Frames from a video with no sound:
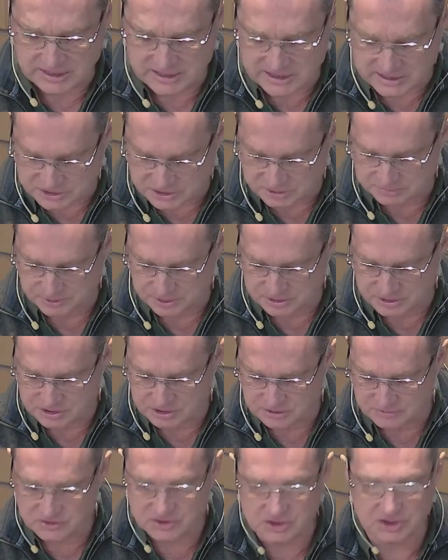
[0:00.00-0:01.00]
Get
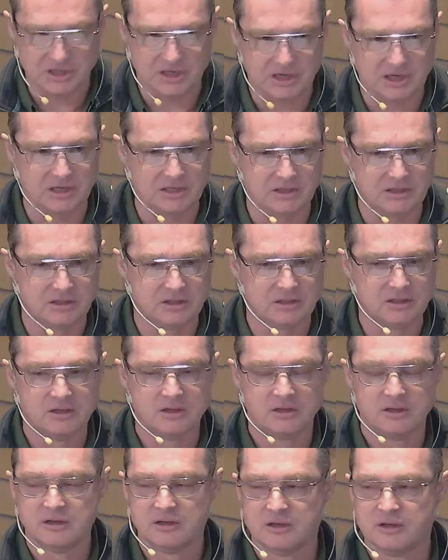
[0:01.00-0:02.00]
cancelled because you shared
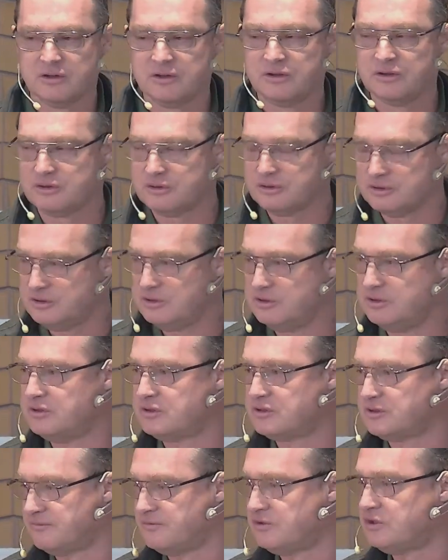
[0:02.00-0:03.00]
the
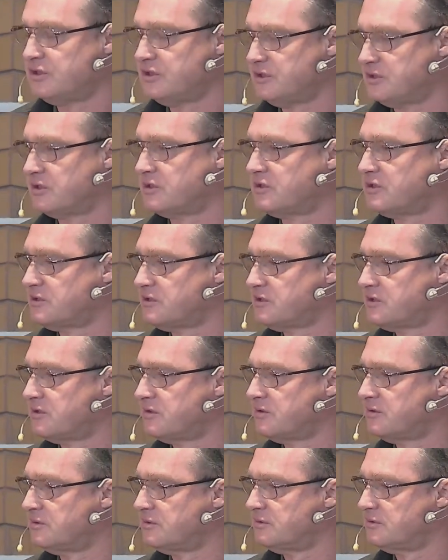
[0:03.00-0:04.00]
good news of
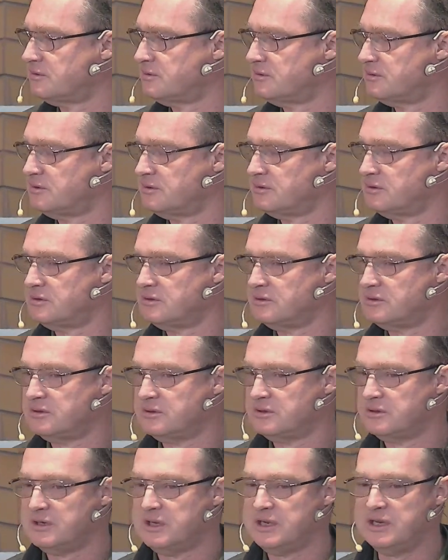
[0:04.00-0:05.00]
Jesus
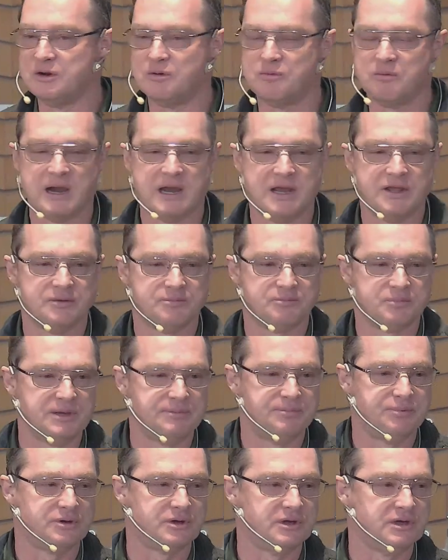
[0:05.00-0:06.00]
in a way
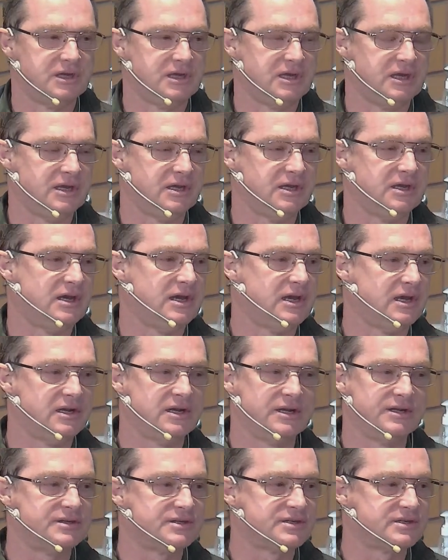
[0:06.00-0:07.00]
that people can
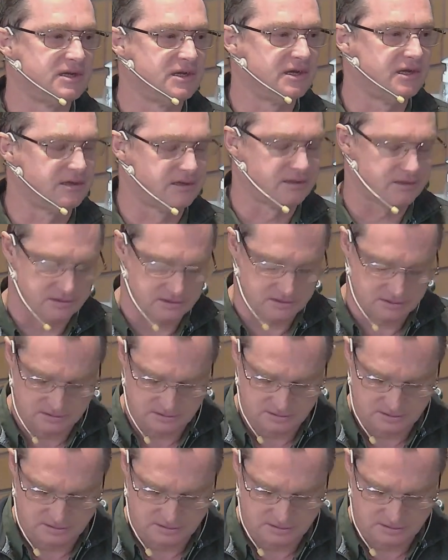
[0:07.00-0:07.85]
hear and understand.